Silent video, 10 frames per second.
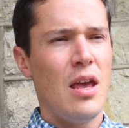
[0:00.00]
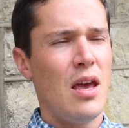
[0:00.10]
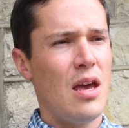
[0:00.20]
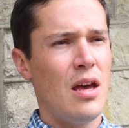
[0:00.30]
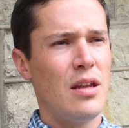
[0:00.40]

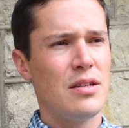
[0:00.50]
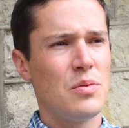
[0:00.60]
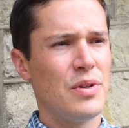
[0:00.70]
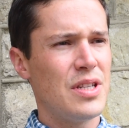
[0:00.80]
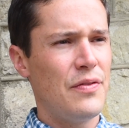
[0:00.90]
And
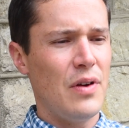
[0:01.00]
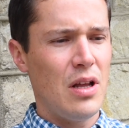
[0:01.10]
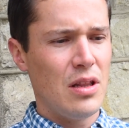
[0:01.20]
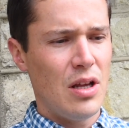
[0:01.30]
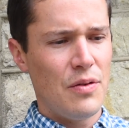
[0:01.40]
once I
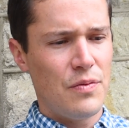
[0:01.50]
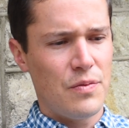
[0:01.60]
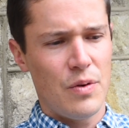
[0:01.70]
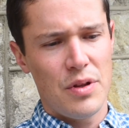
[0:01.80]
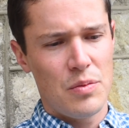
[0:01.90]
fell in
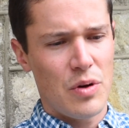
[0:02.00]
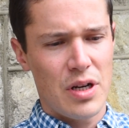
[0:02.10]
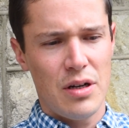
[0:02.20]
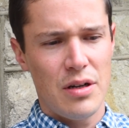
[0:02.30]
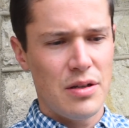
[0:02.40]
love with
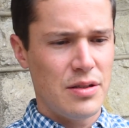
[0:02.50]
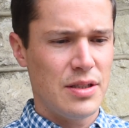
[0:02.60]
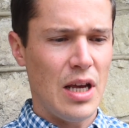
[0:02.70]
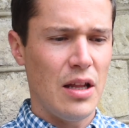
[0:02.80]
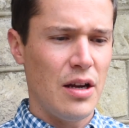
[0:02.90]
working in a
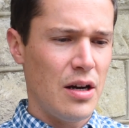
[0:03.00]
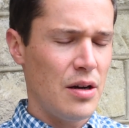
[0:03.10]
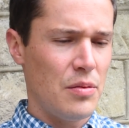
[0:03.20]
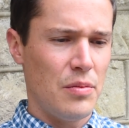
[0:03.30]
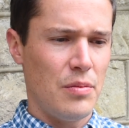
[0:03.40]

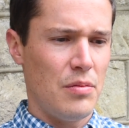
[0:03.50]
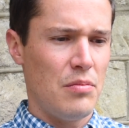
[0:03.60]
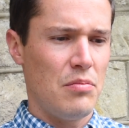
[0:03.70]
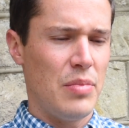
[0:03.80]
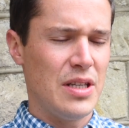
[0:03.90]
cellar,
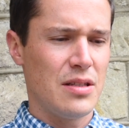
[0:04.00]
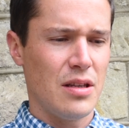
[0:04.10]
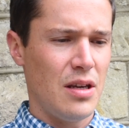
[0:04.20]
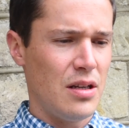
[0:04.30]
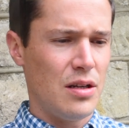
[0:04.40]

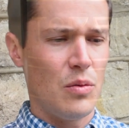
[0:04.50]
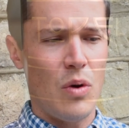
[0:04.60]
basically, and in a